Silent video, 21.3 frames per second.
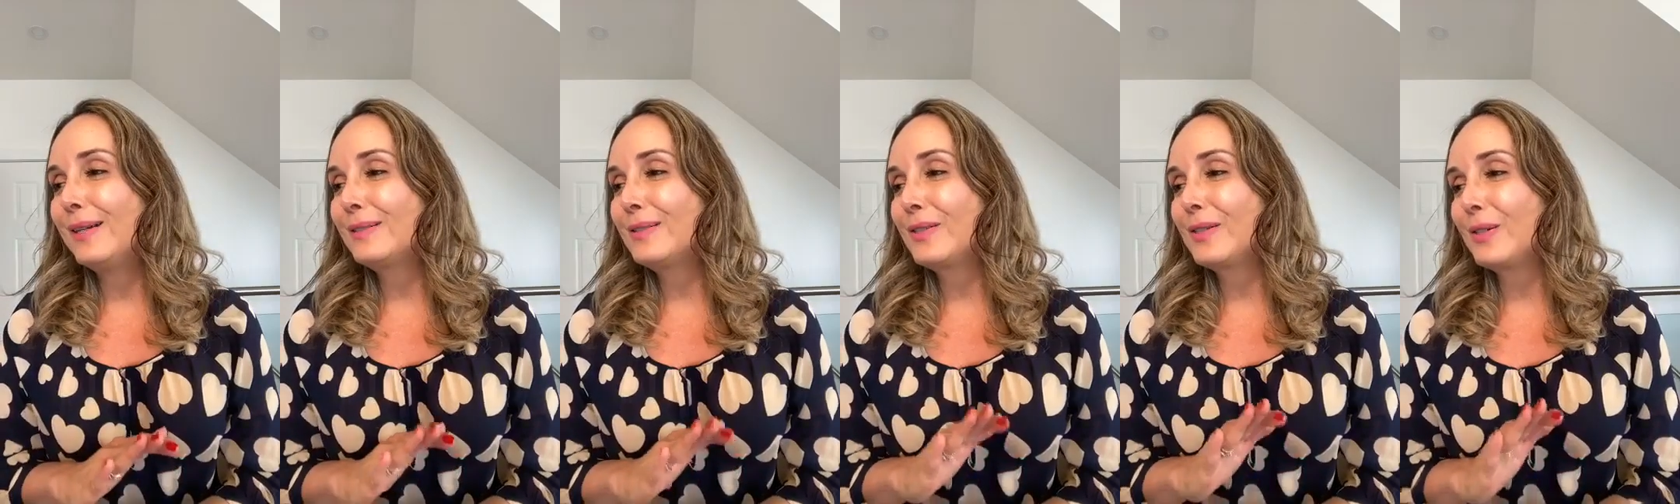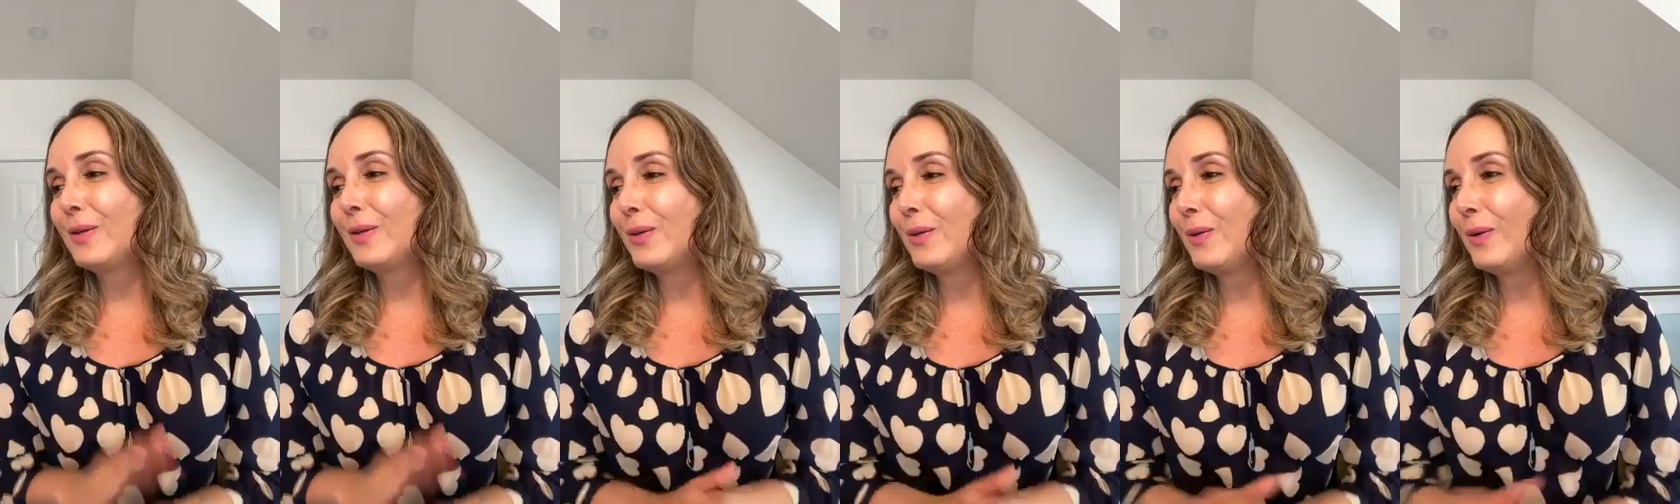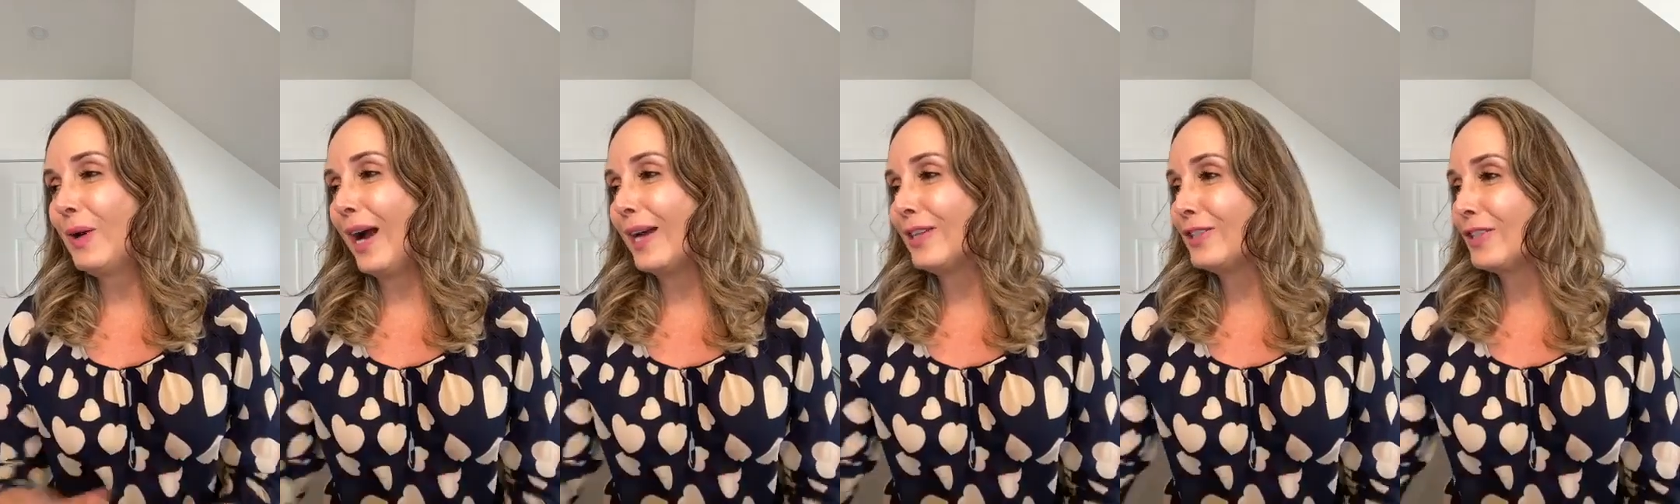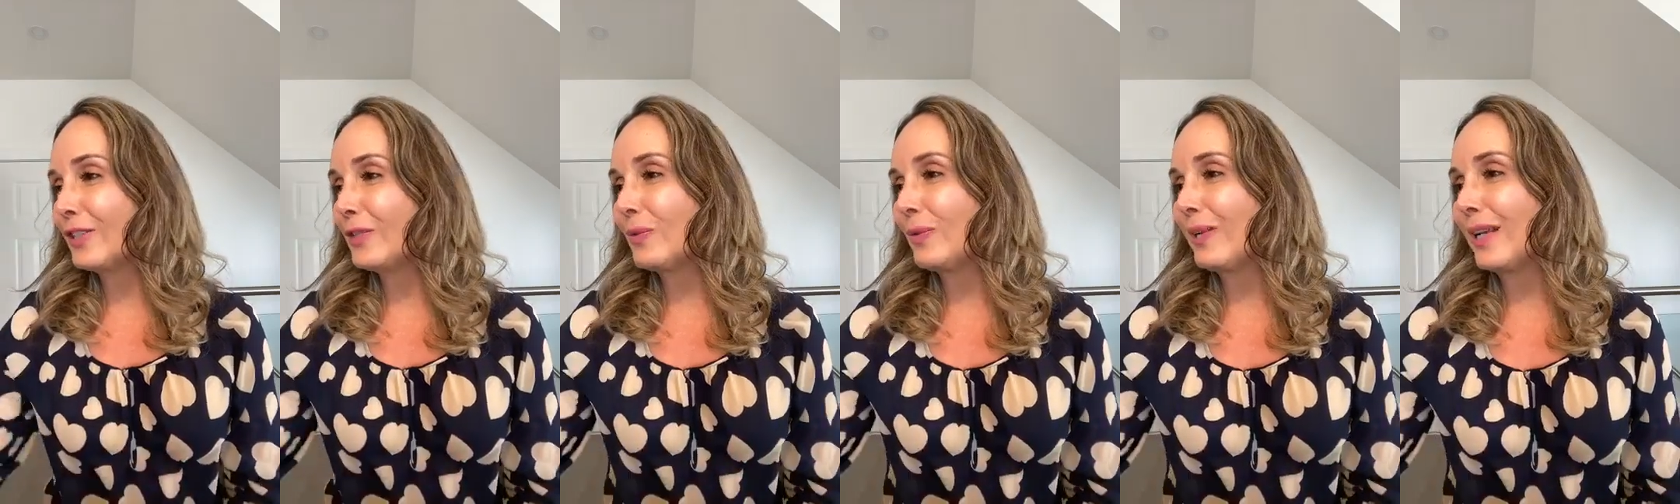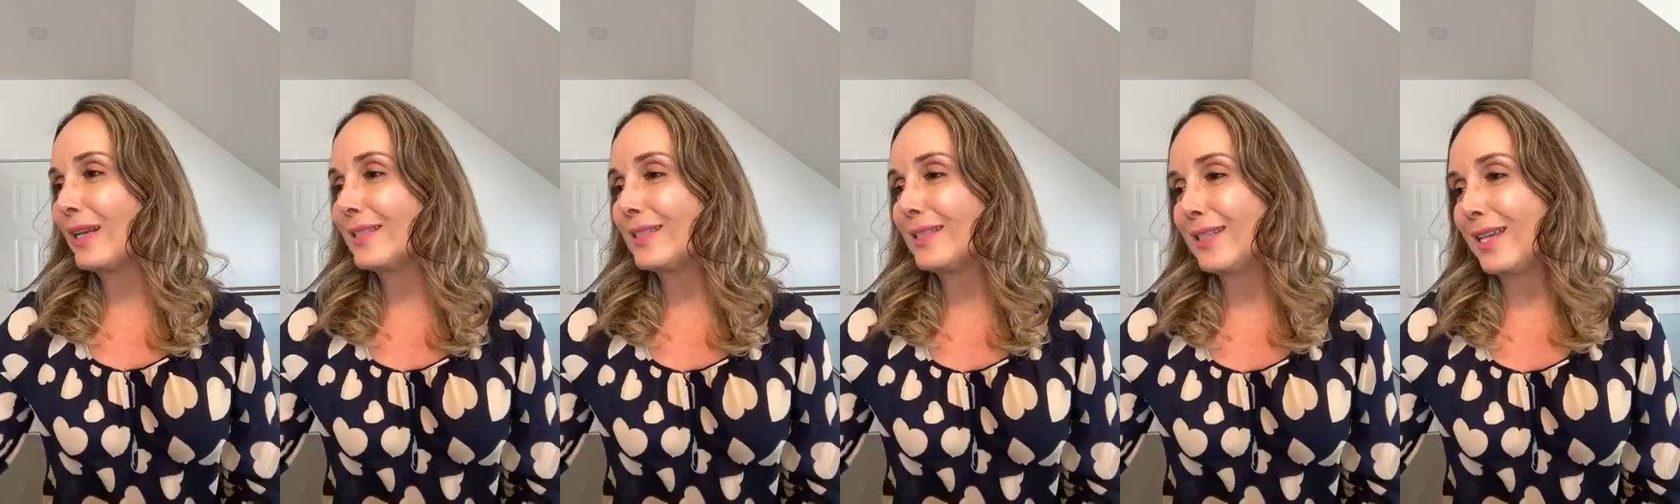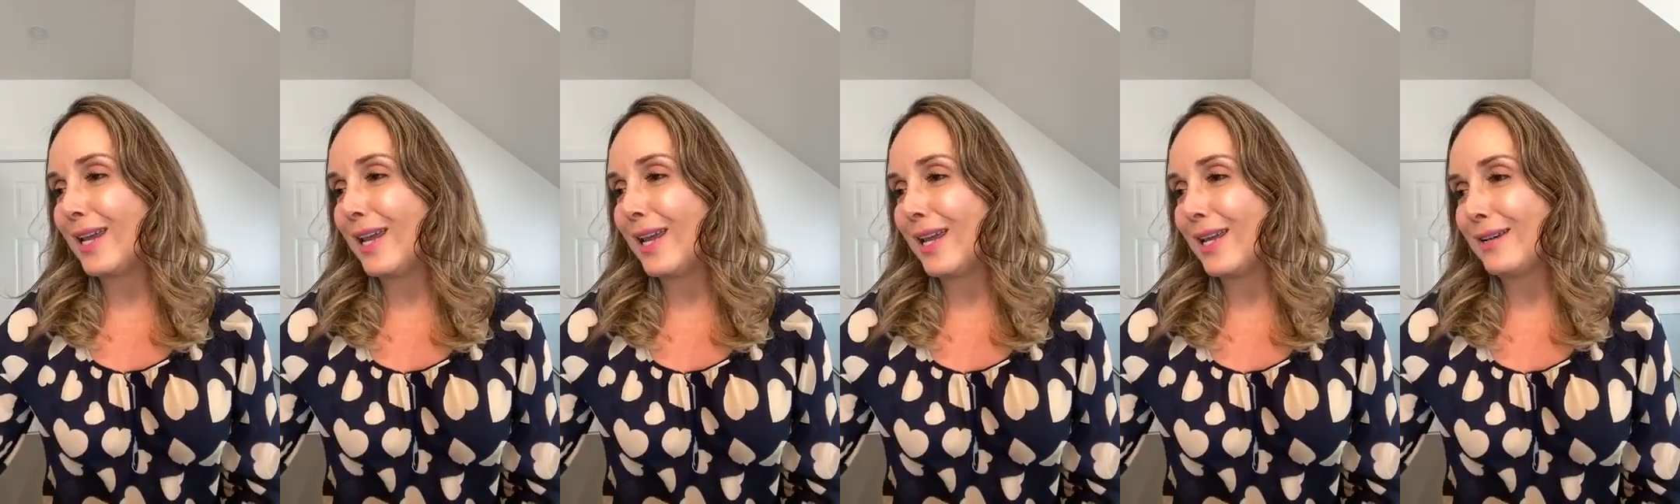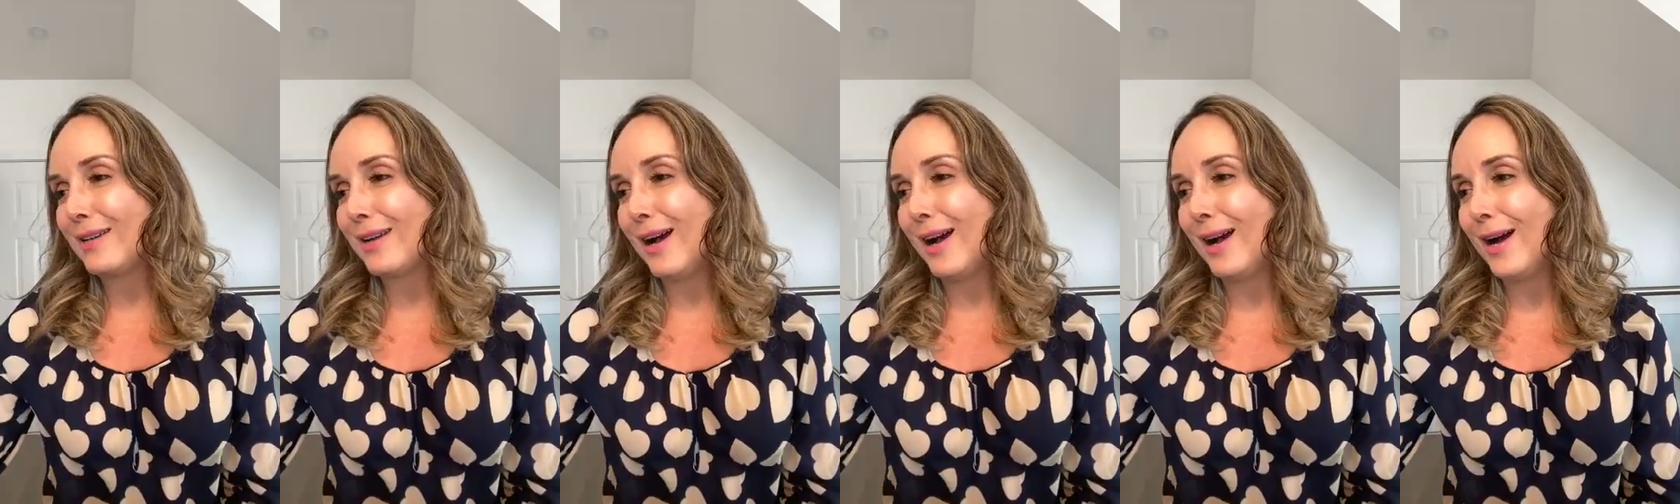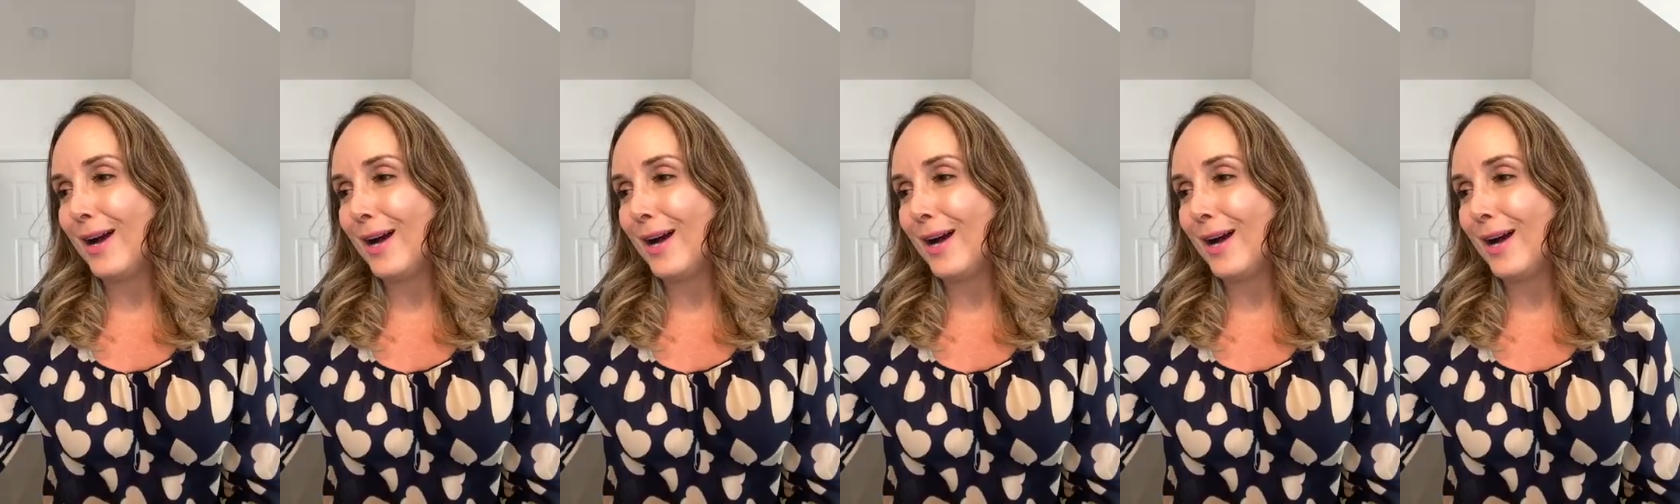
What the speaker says: So I just want to say